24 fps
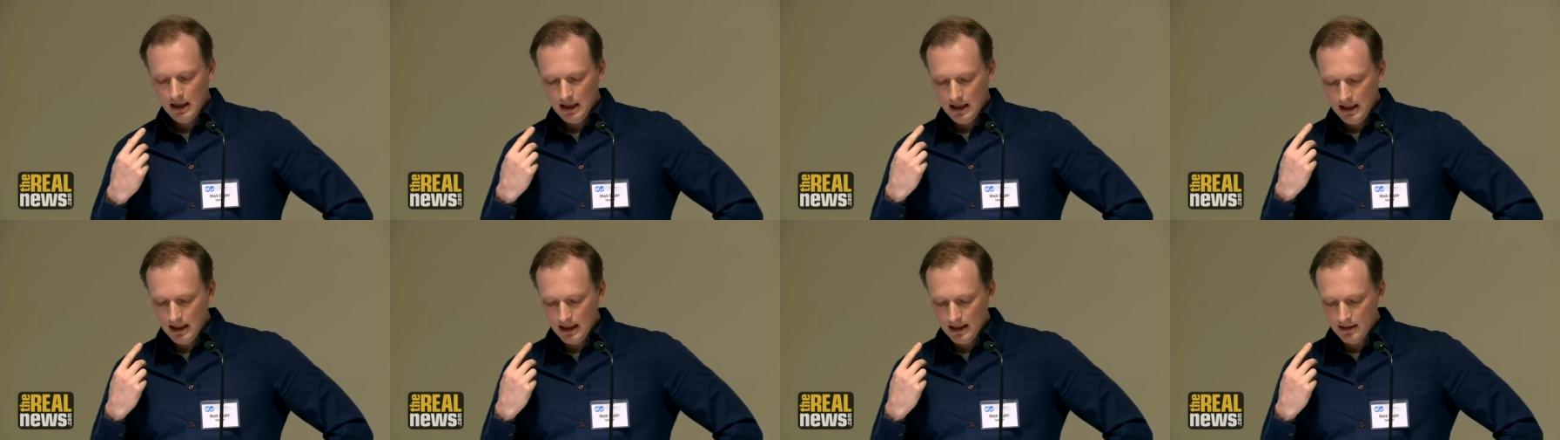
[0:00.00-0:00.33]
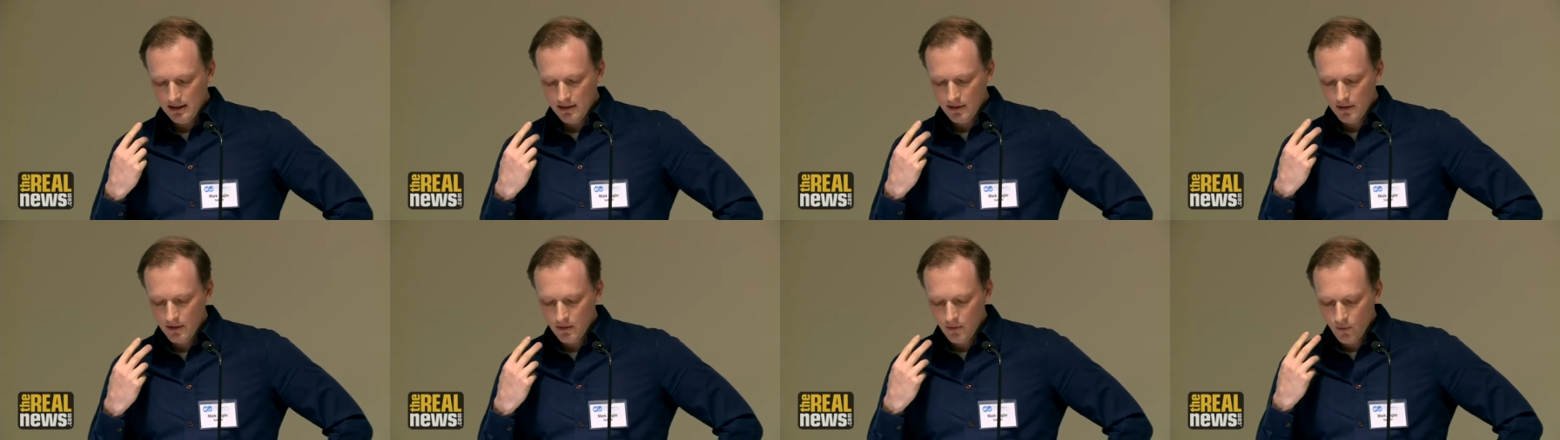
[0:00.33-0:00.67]

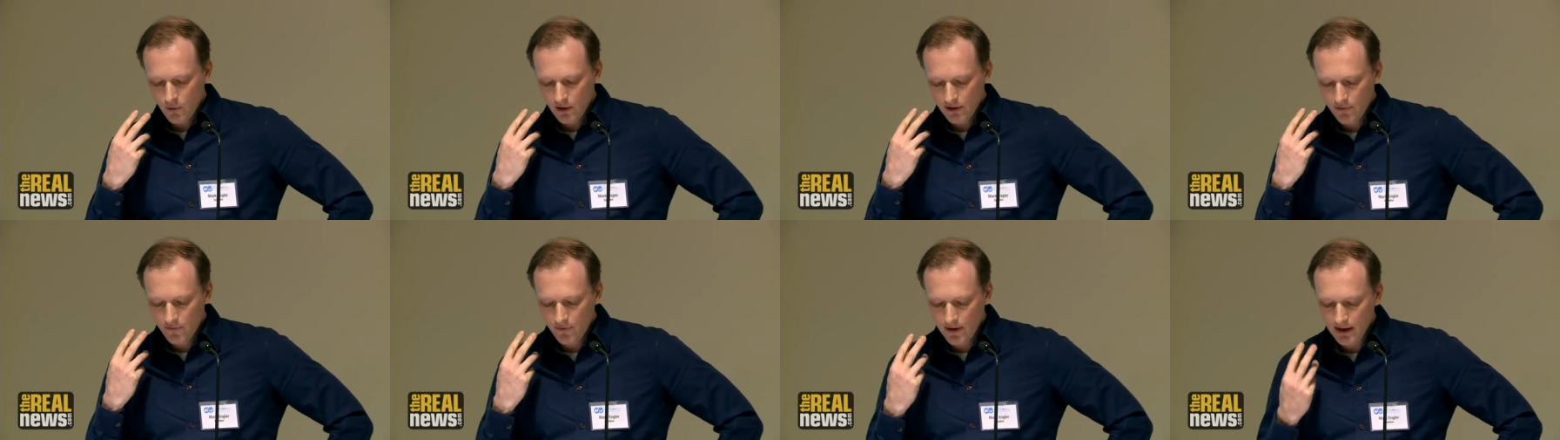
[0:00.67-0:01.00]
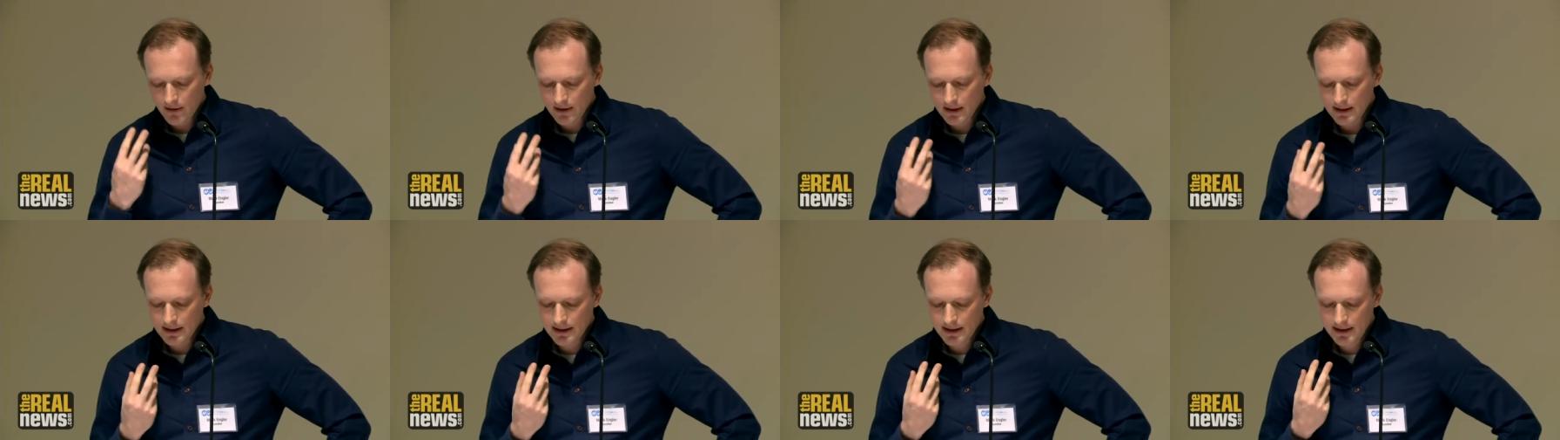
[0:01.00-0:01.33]
it was
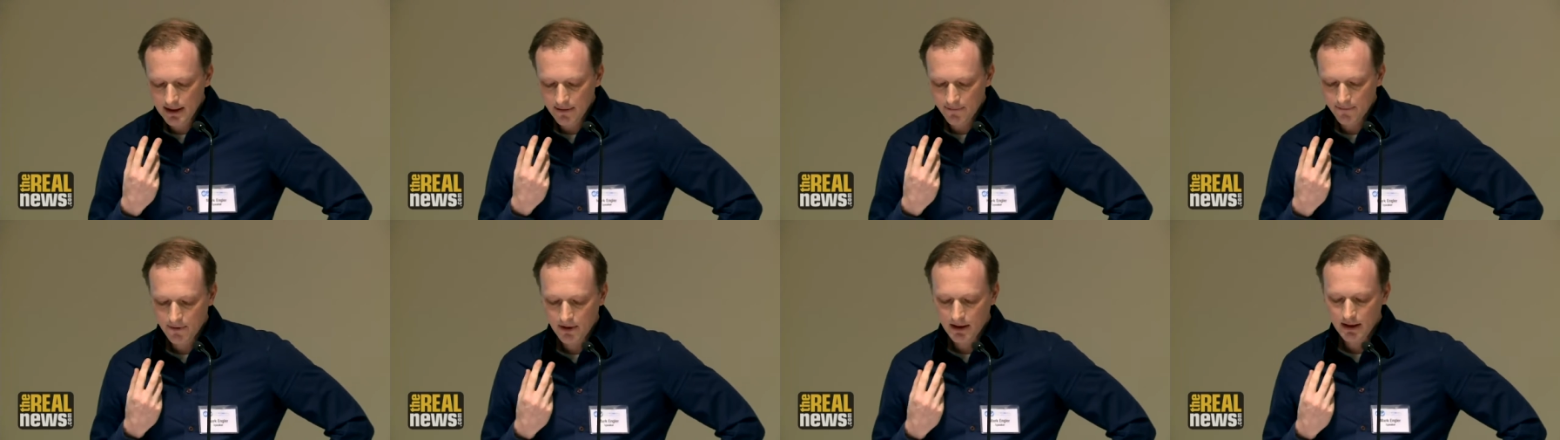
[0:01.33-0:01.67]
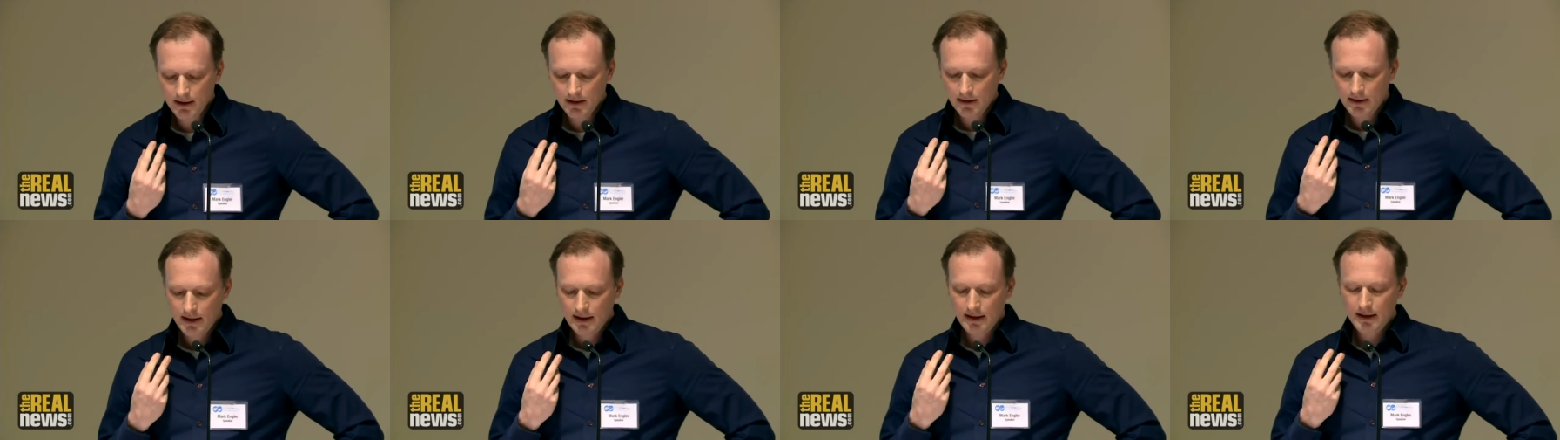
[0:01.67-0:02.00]
very
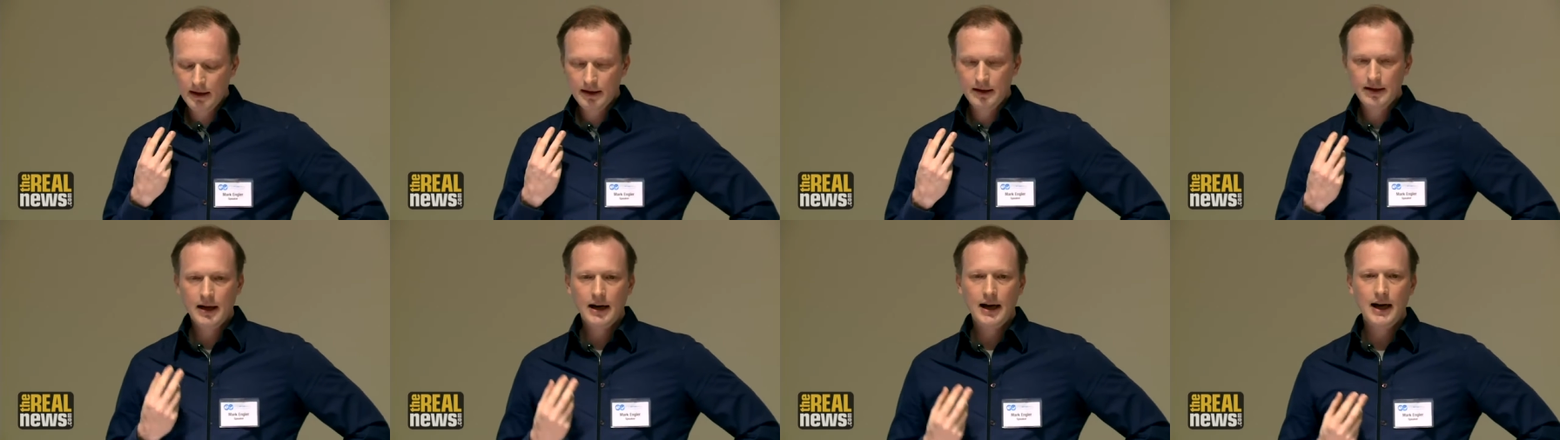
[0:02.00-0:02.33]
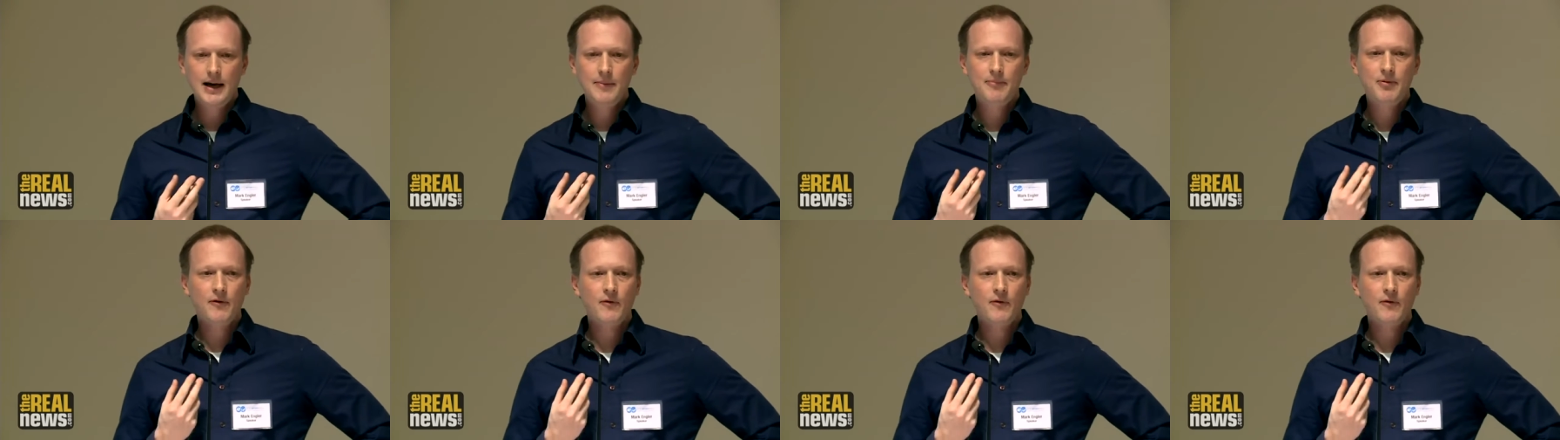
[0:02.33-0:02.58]
different than the type